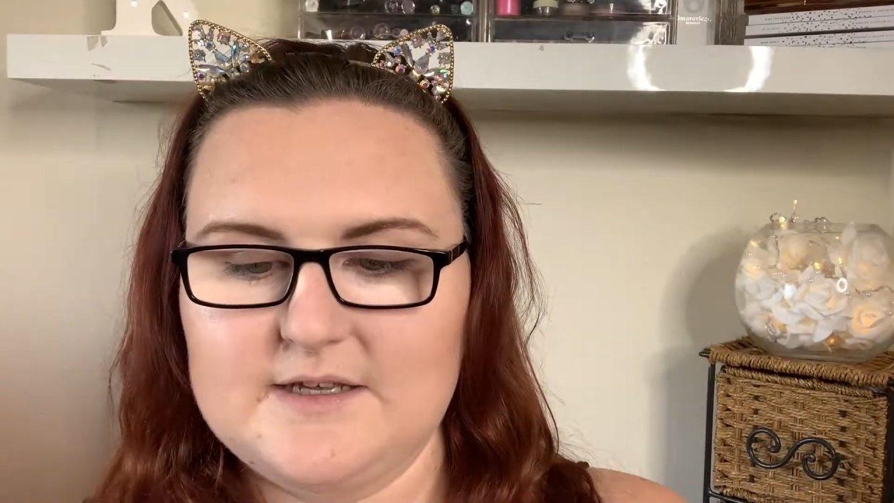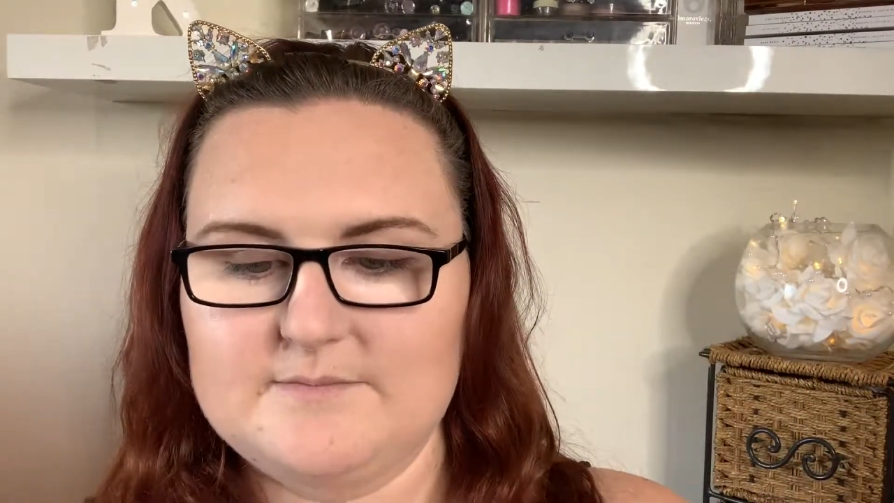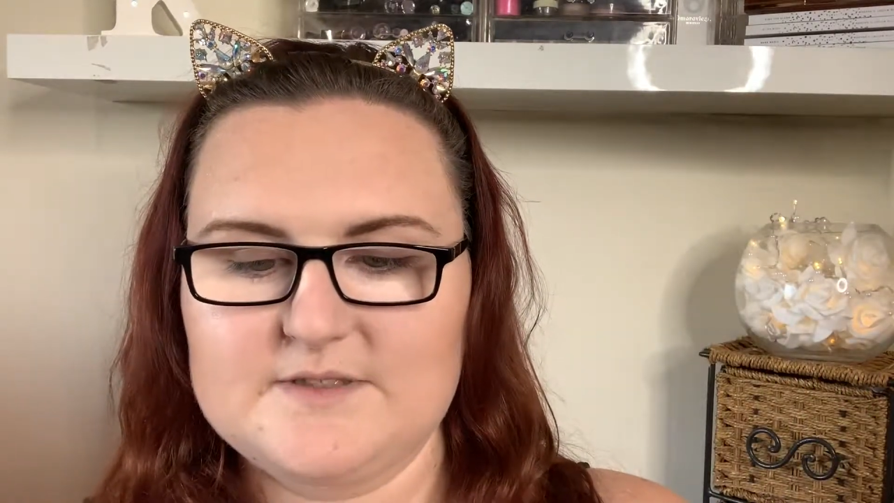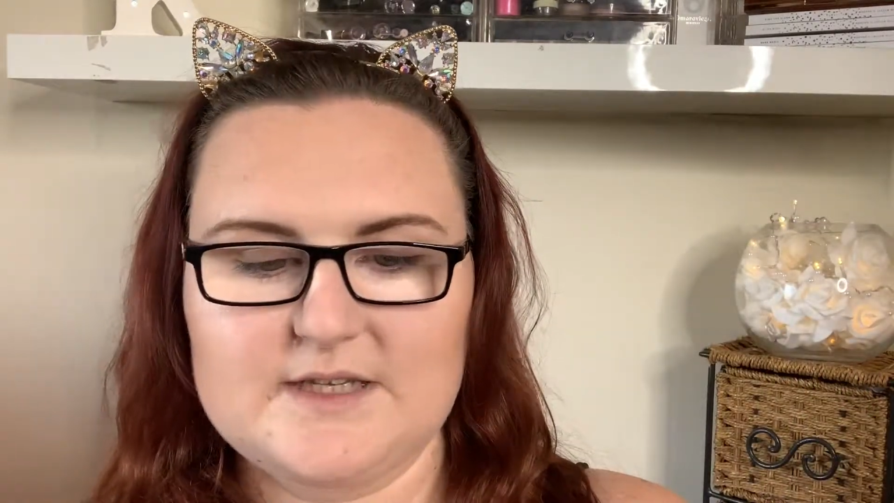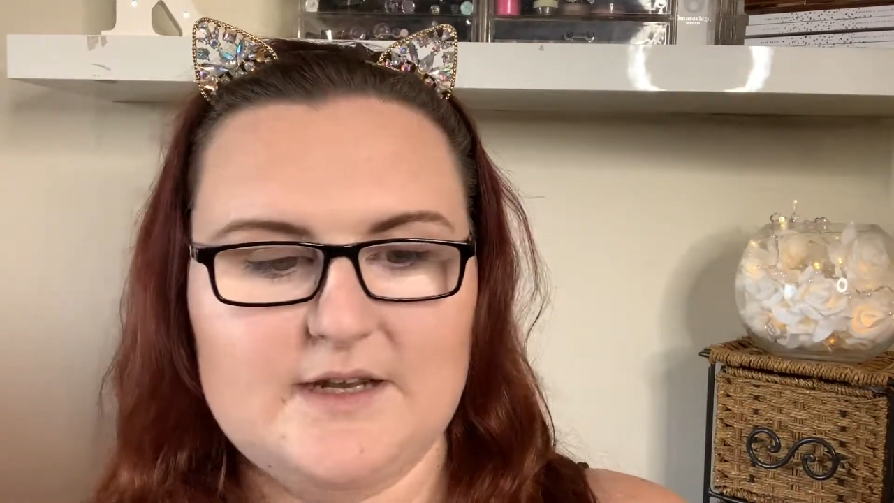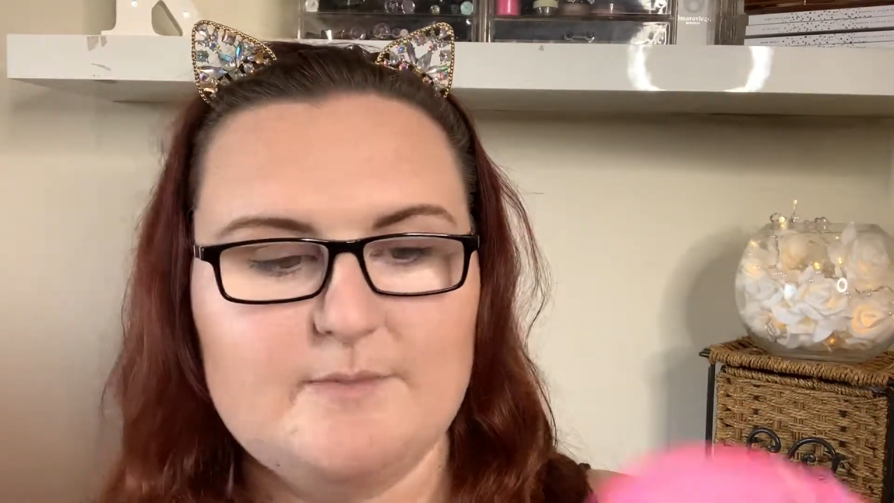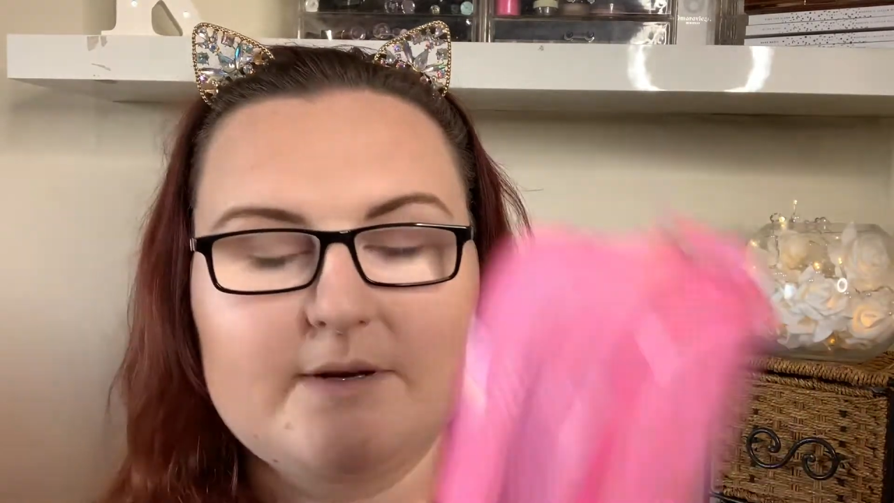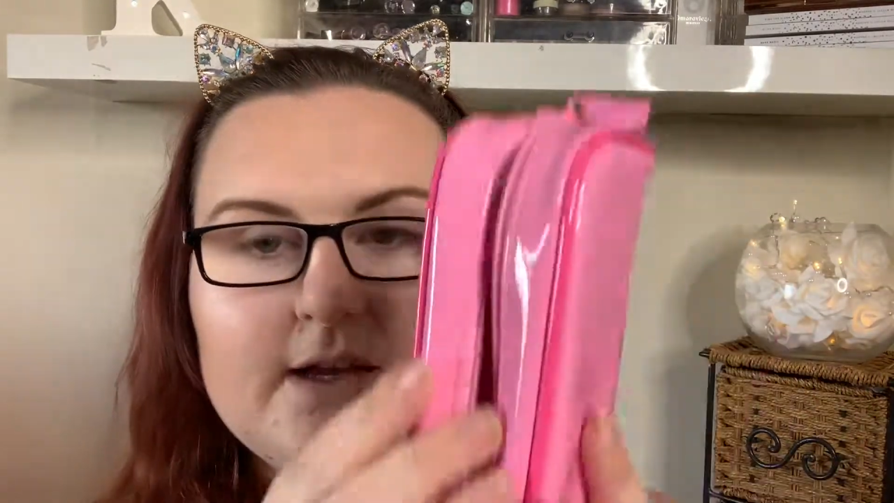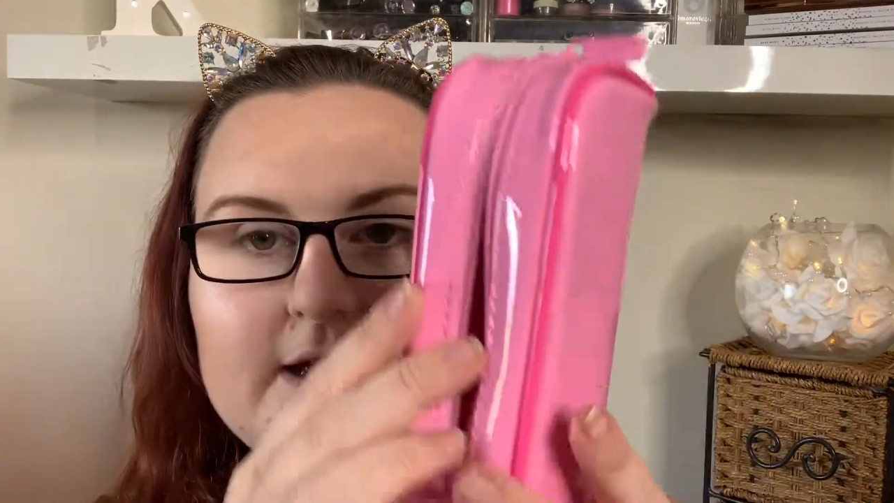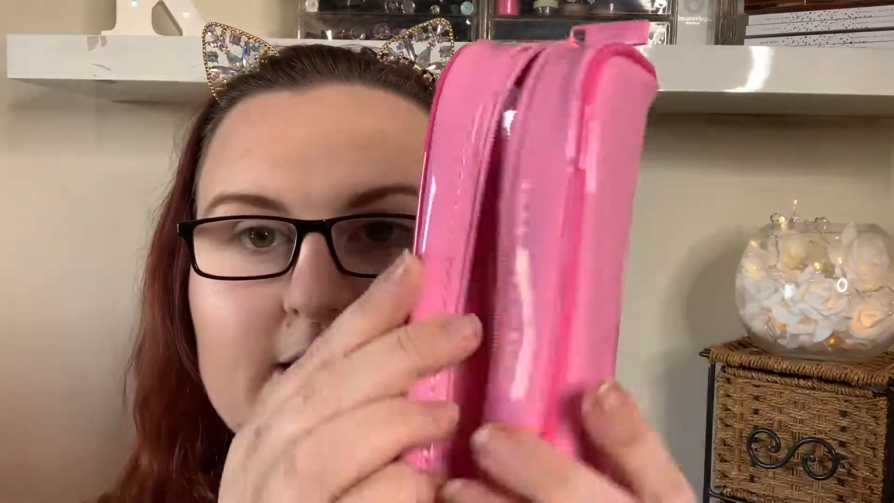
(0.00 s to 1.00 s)
Just gonna open it
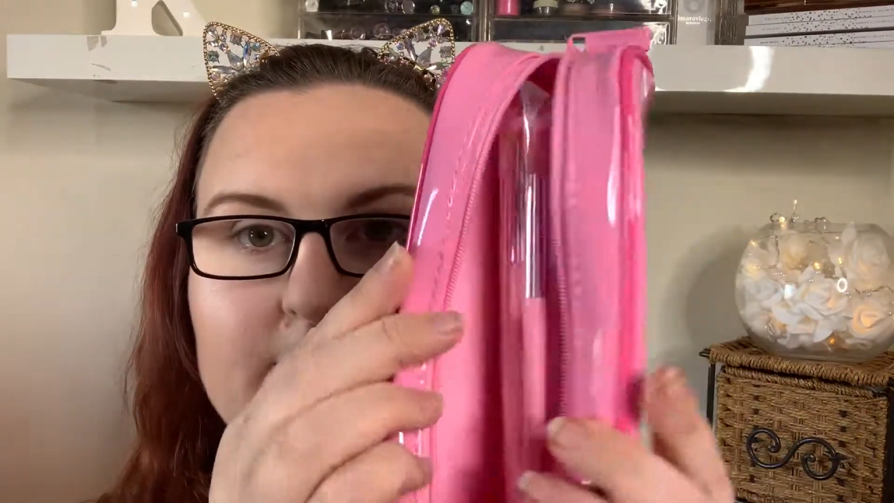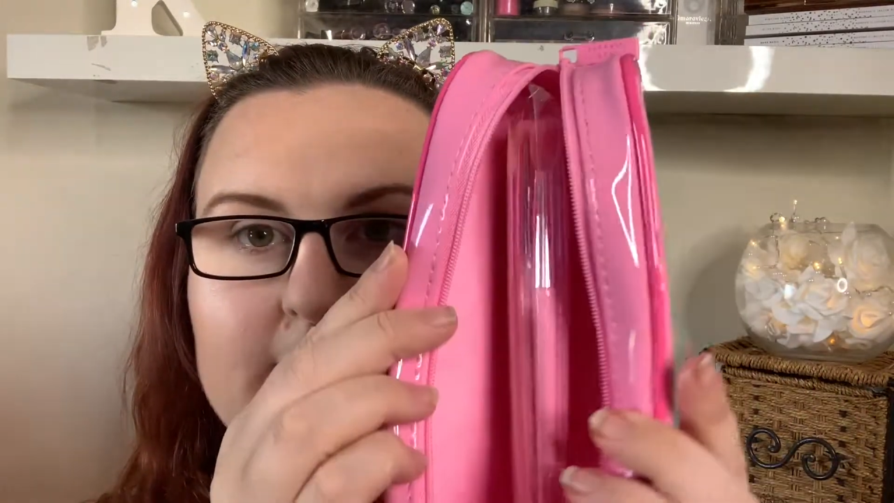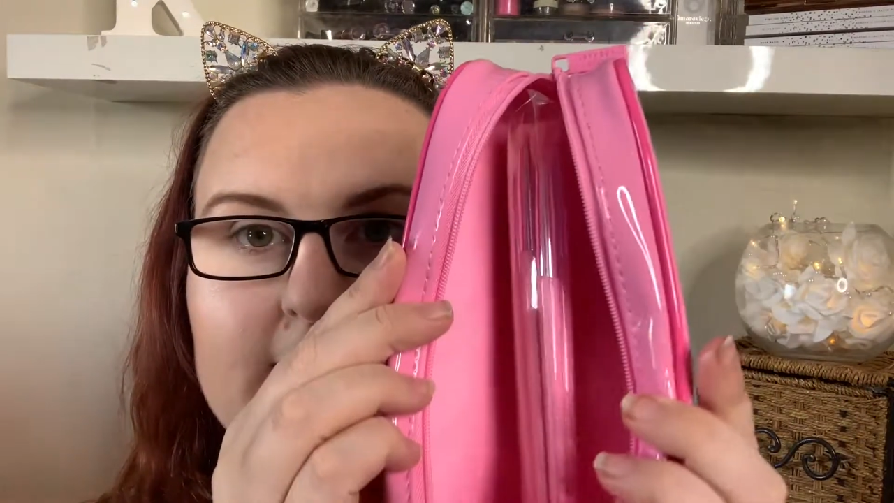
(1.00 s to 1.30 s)
up, and